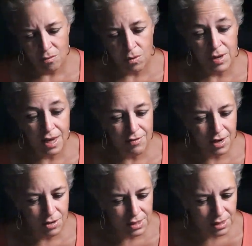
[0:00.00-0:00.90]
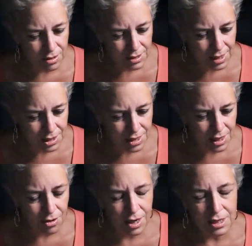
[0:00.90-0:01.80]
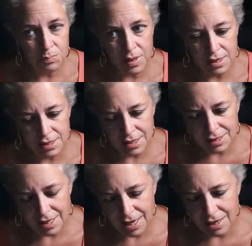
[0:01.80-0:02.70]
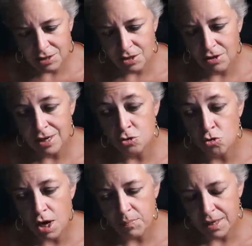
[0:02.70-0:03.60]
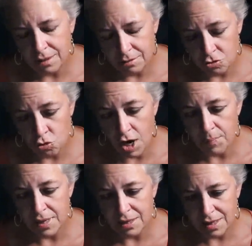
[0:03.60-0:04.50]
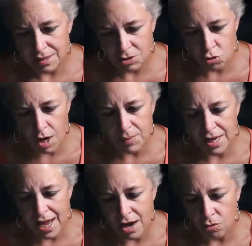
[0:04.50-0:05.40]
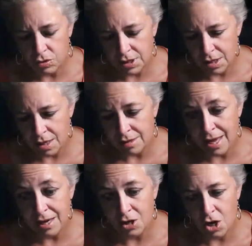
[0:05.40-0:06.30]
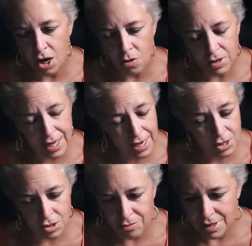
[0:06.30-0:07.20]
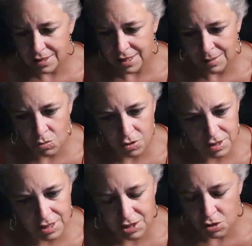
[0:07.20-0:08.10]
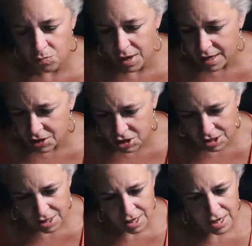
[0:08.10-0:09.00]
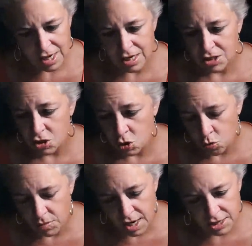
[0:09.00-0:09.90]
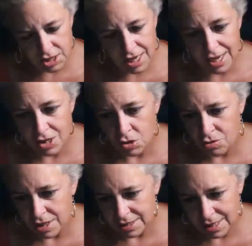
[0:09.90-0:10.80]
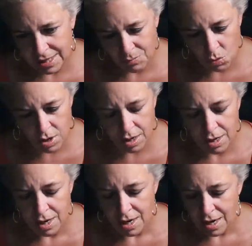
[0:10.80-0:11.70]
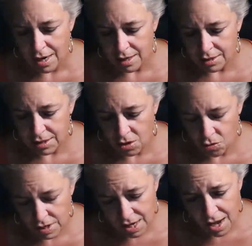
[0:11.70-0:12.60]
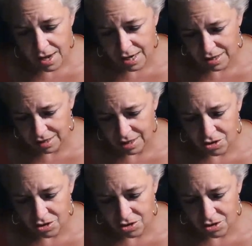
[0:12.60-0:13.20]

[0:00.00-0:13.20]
well, we have Aries, Leo, Sagittarius, Pisces, Cancer, and dropping out, letting go. Can't do this anymore. This is too much. It is too much. Can't do this anymore. So, yeah, and I think